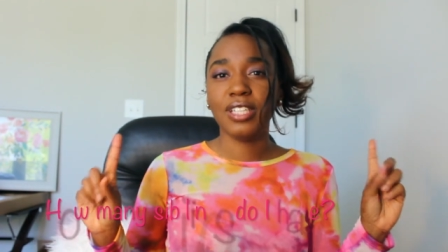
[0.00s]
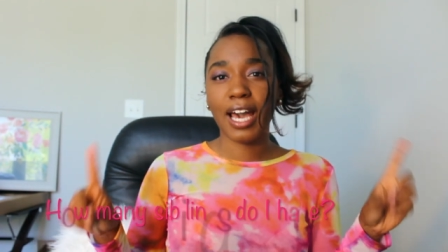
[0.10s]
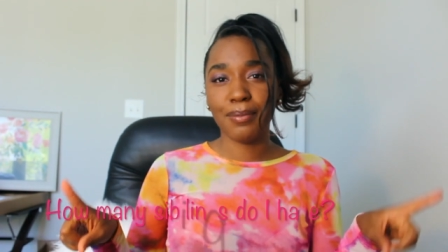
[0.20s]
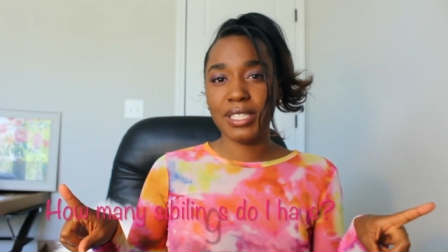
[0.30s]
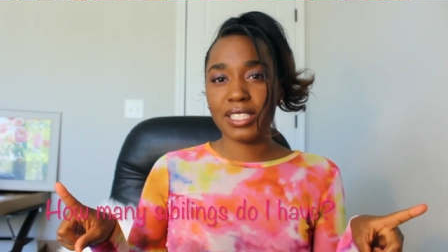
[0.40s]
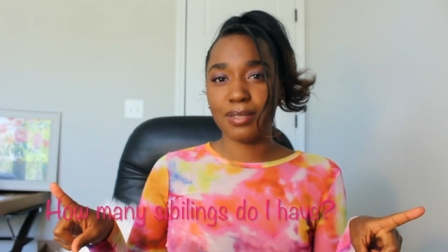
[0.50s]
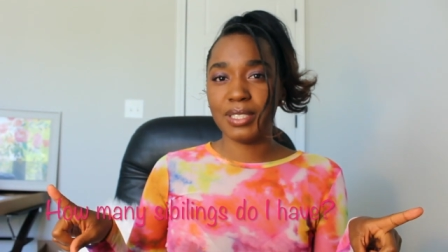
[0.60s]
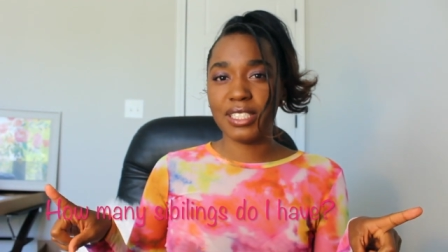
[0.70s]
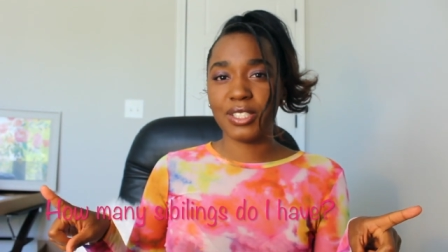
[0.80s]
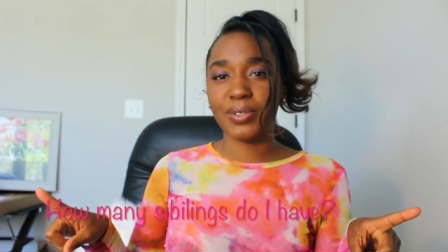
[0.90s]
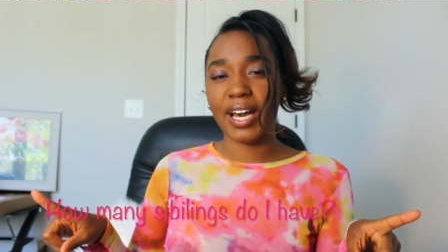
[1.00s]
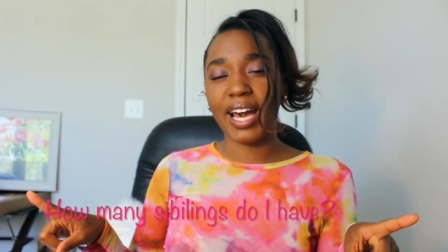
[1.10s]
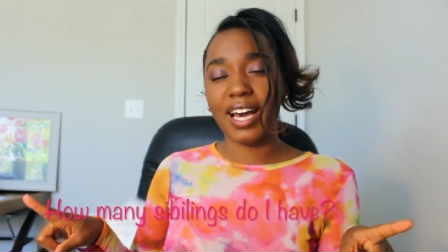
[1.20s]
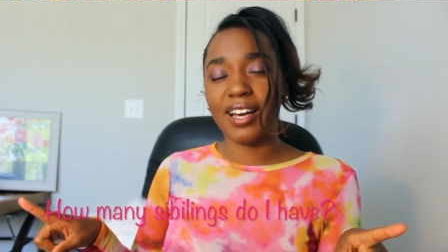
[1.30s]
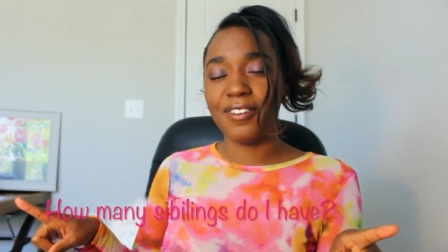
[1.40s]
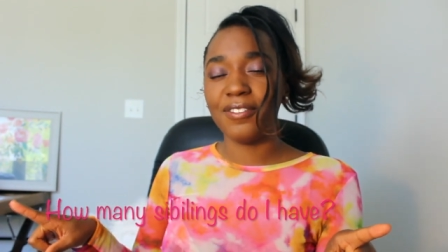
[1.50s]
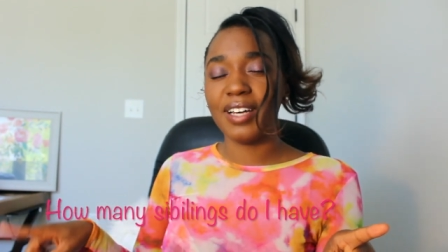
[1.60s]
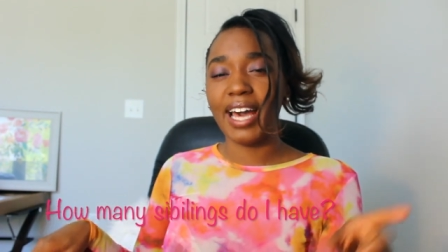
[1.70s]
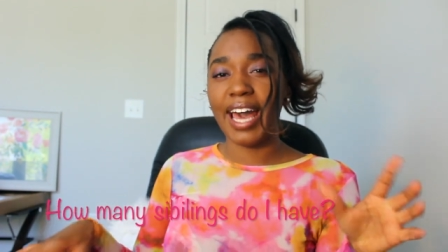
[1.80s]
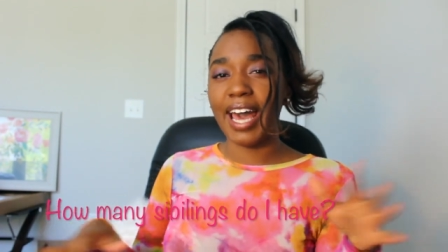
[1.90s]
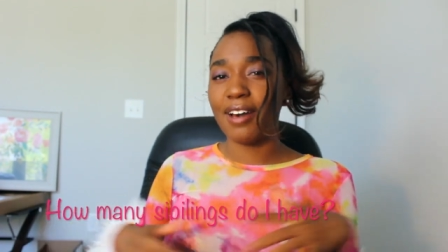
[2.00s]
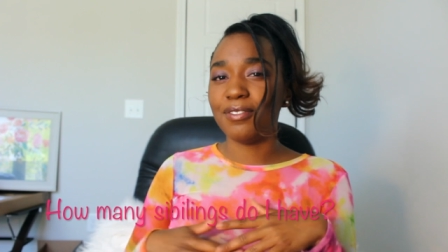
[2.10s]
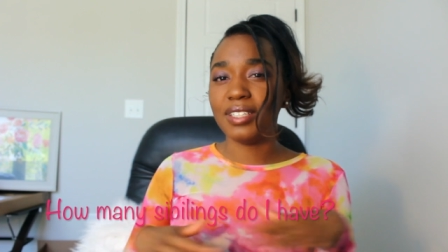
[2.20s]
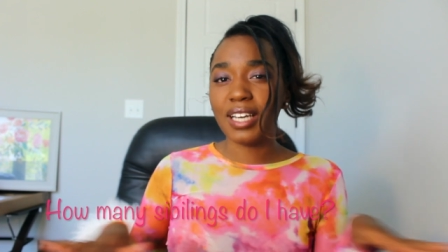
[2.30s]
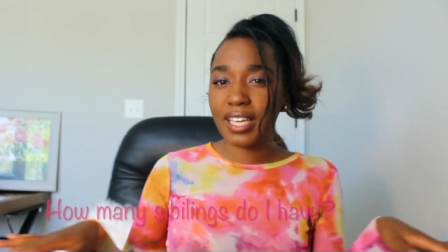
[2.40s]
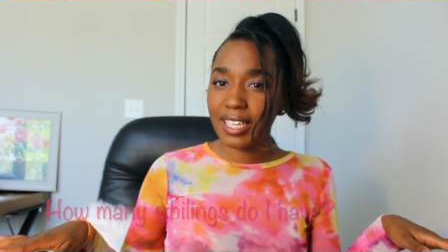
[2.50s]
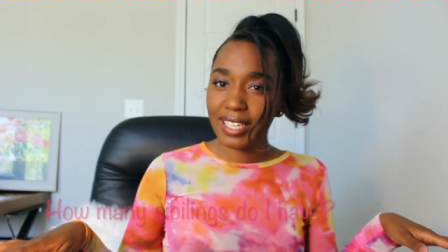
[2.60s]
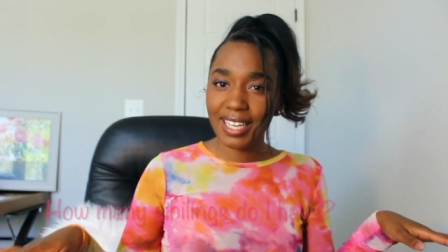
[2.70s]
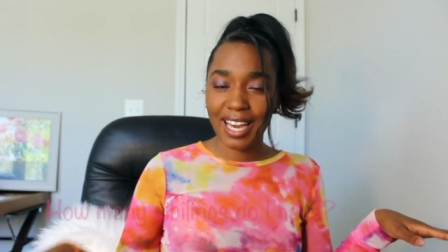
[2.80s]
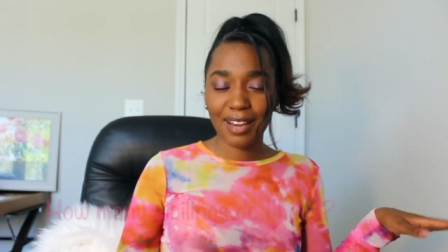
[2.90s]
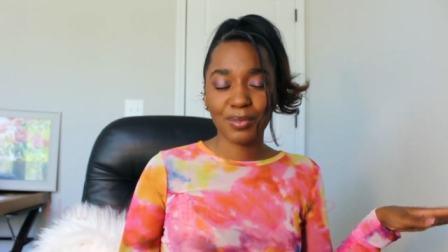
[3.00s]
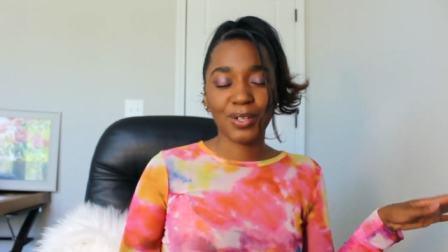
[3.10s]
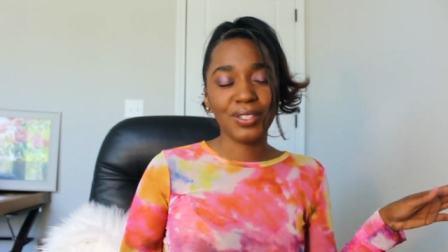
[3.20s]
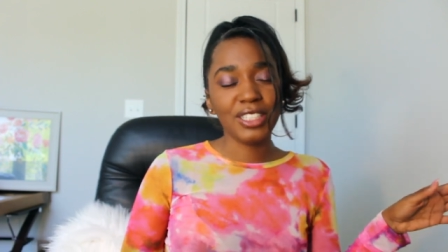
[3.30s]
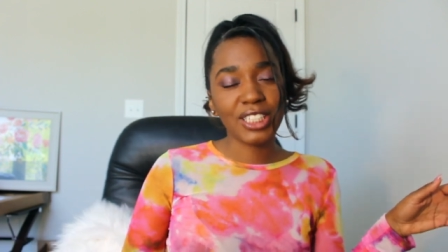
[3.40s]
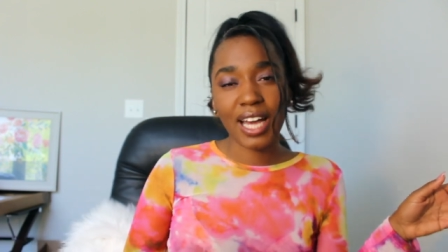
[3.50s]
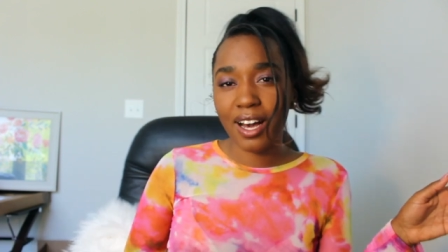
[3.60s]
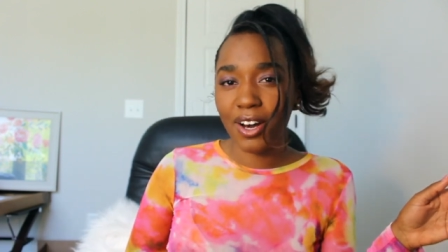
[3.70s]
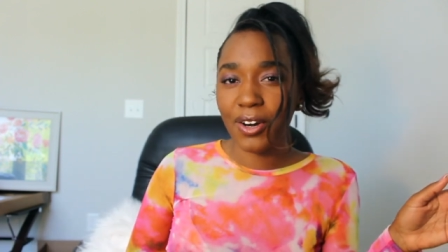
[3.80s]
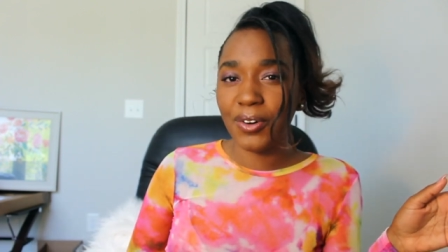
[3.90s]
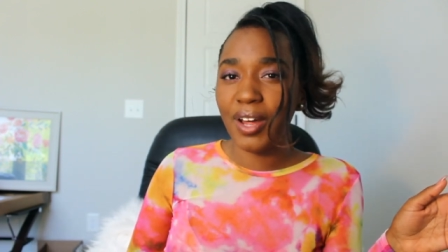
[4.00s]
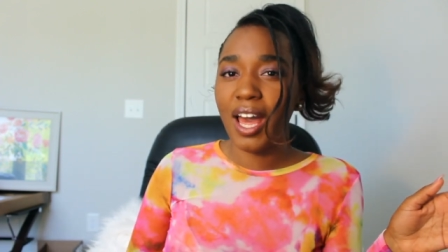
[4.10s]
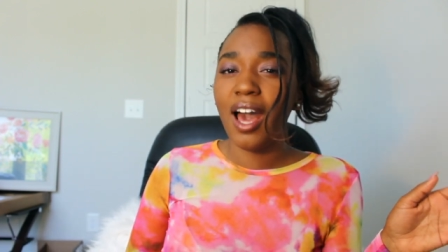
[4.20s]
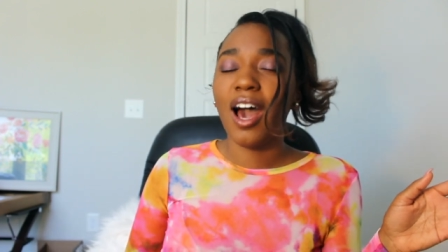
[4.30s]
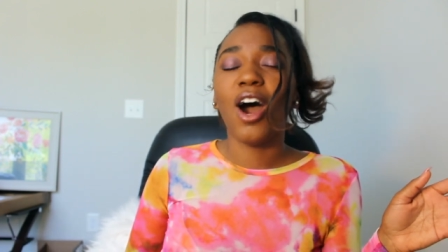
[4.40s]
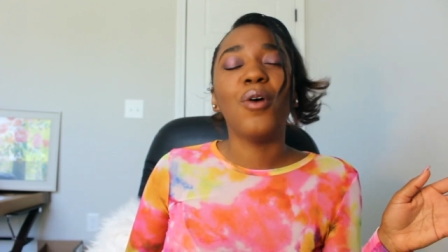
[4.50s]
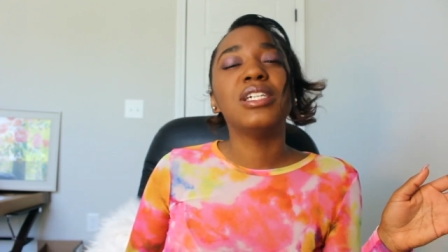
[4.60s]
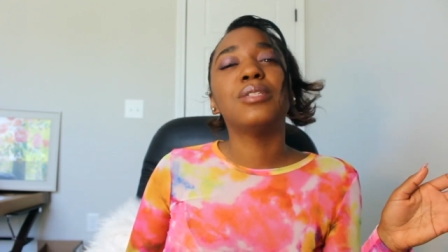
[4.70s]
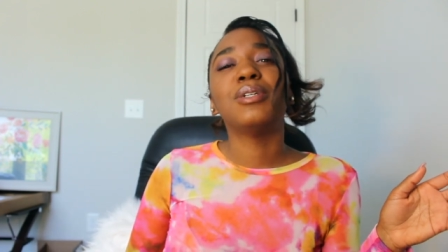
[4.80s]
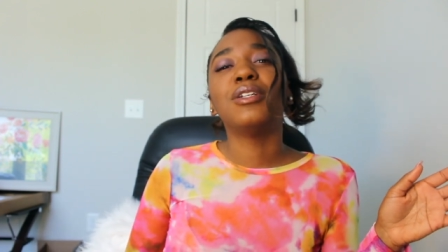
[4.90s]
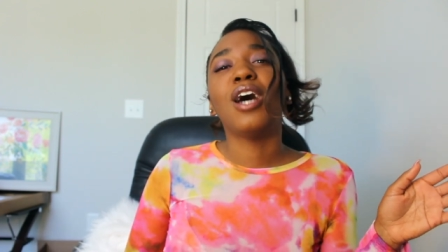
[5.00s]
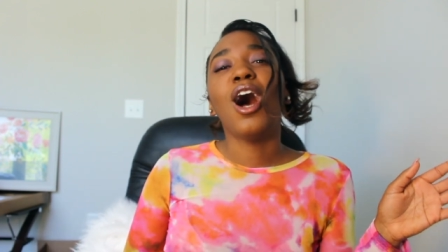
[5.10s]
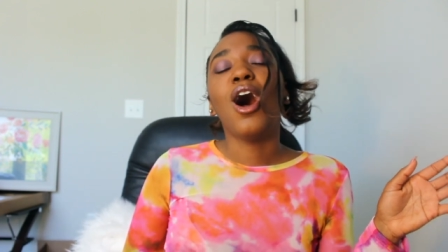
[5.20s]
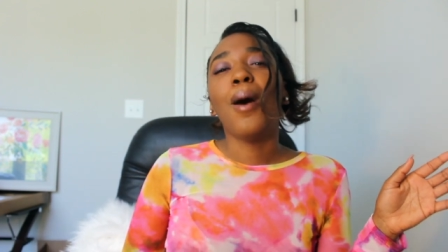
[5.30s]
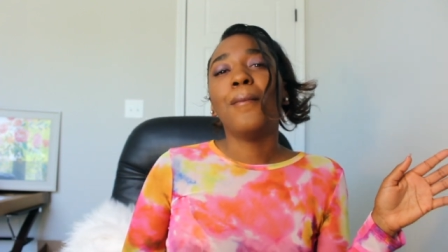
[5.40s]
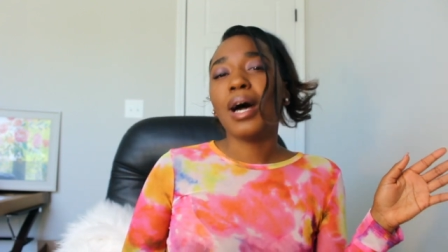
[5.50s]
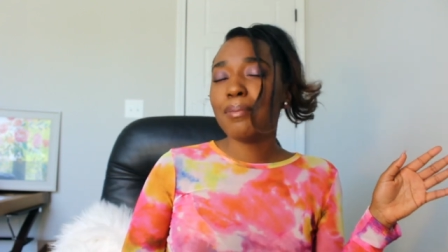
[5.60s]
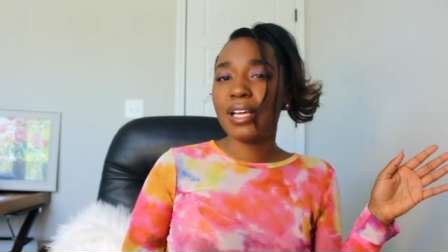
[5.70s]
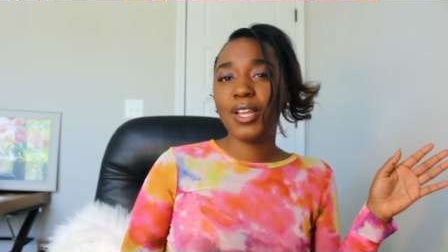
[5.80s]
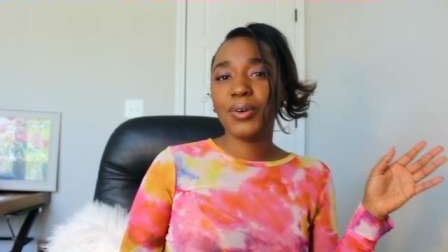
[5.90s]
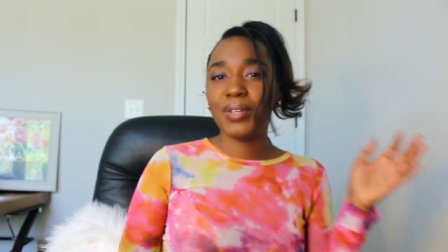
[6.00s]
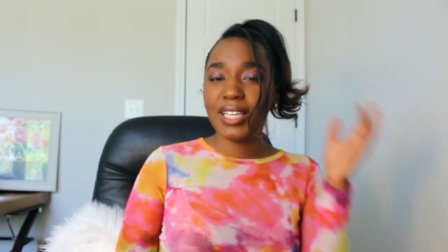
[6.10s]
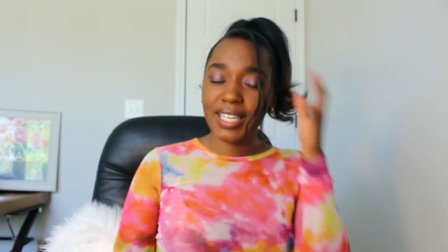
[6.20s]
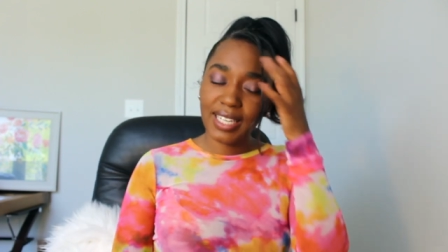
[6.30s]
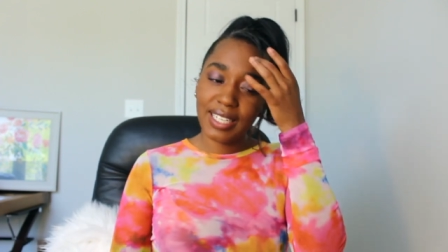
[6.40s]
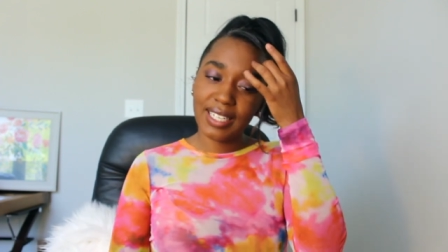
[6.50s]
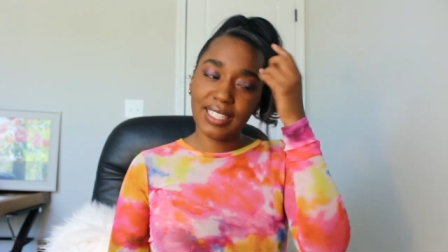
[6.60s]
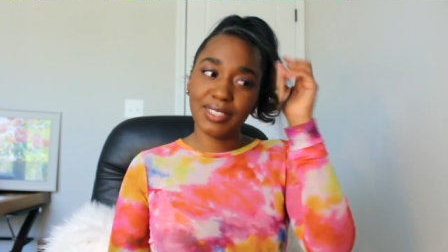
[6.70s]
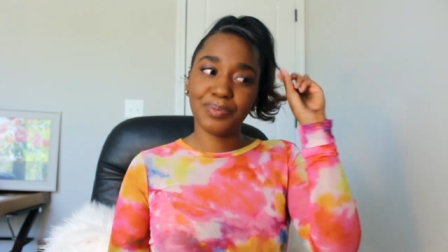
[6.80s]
How many siblings do I have? I have none. I'm the only child. Always been by my lonely.